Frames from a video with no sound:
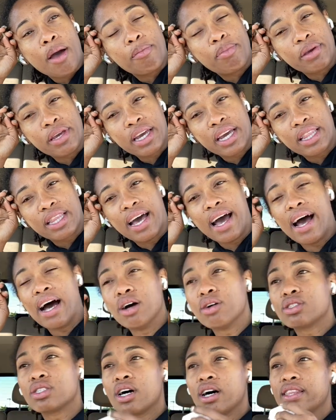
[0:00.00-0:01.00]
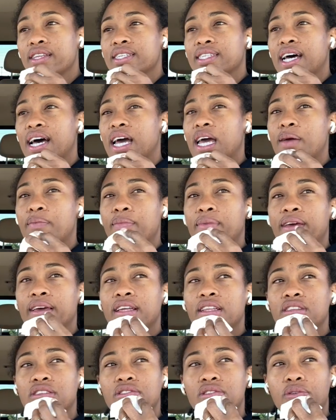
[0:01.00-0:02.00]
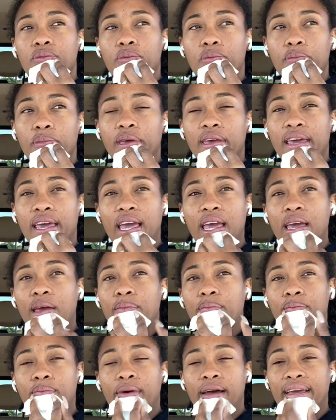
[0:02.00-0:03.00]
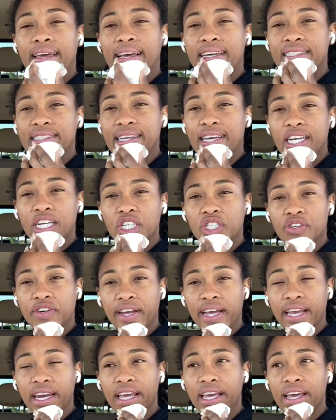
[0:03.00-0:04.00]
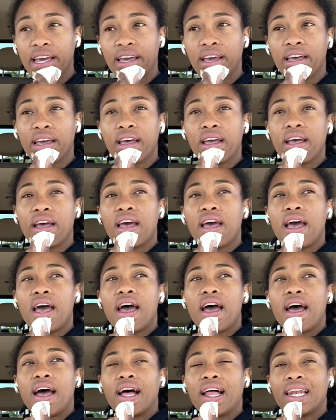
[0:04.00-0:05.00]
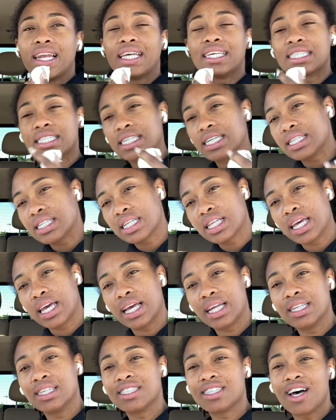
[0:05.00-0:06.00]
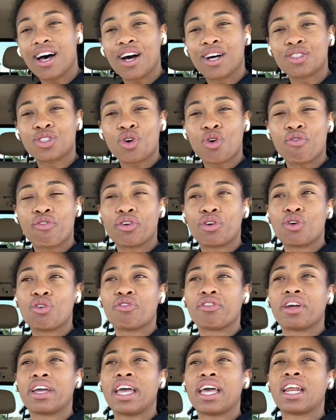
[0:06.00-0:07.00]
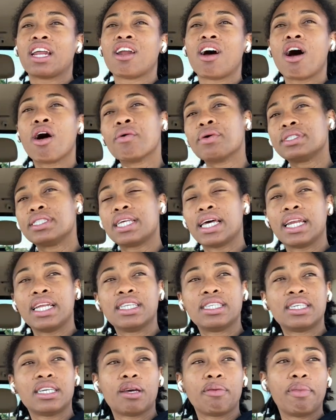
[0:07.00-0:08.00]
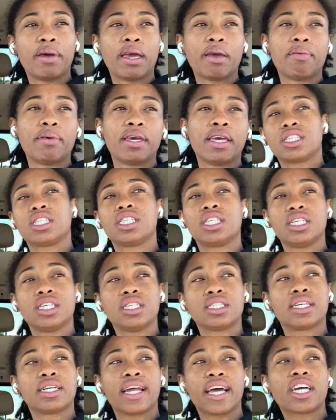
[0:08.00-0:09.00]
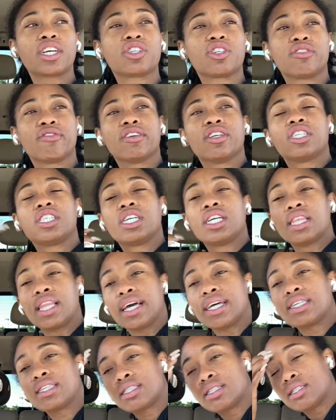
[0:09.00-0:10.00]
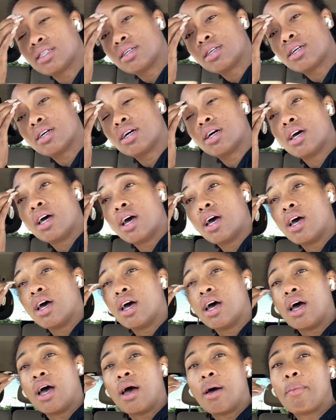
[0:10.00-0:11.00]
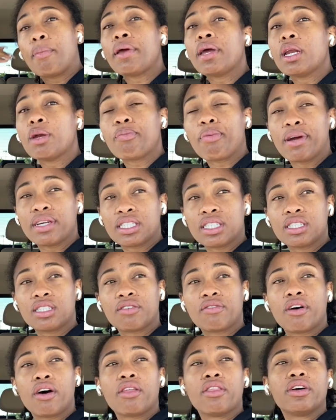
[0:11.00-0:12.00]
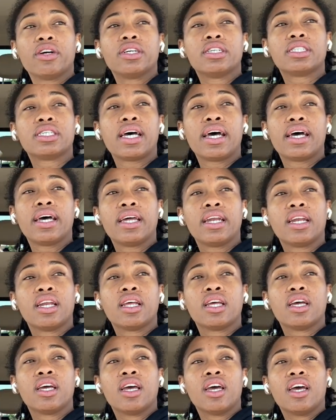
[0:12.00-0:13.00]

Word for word: being in the house all the time, it became, I guess, like draining, listening to the kids' songs over and over again and always tending to your baby. She's an extrovert. She likes to be in the presence of others and